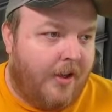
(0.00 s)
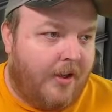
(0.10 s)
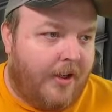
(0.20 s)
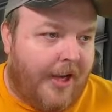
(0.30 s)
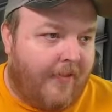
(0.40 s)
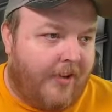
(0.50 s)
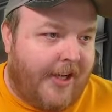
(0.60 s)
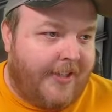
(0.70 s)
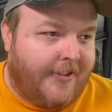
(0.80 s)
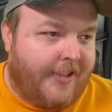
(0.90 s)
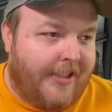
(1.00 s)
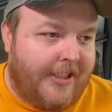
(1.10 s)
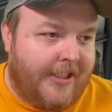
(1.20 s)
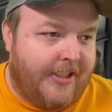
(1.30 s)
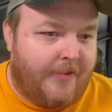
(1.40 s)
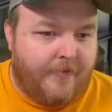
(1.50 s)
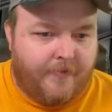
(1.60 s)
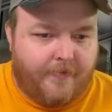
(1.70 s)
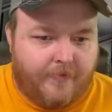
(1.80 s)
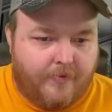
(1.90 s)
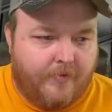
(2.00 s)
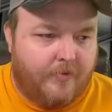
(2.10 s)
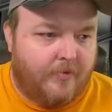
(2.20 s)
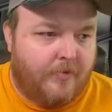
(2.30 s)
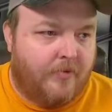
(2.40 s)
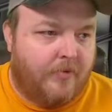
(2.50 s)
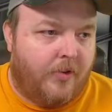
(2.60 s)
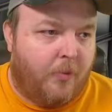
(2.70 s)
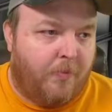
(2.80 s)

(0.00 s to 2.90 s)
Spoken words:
And have a nice clean... Nope.